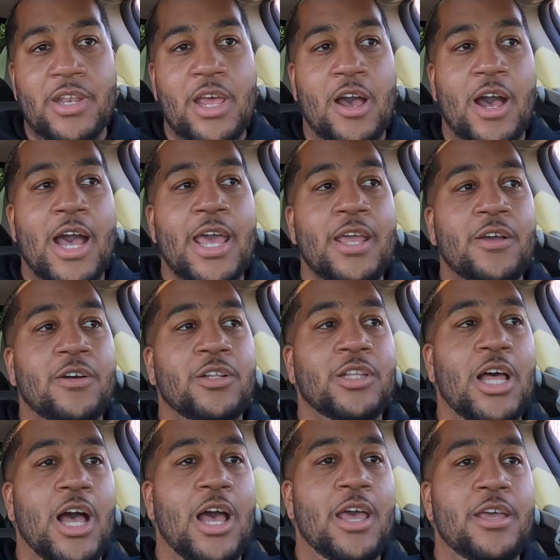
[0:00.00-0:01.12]
Now I ain't gonna
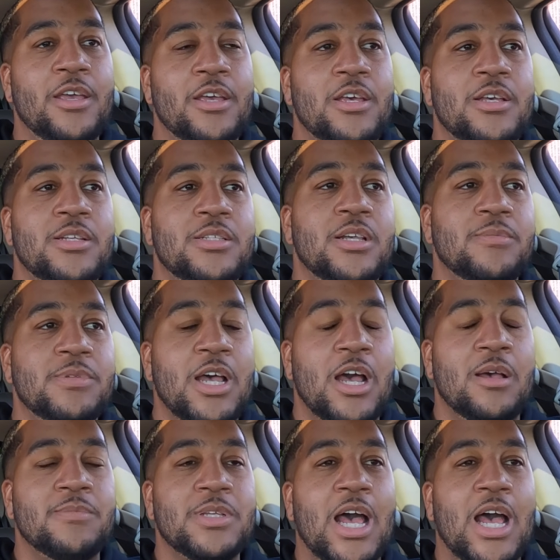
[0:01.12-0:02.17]
lie, sometimes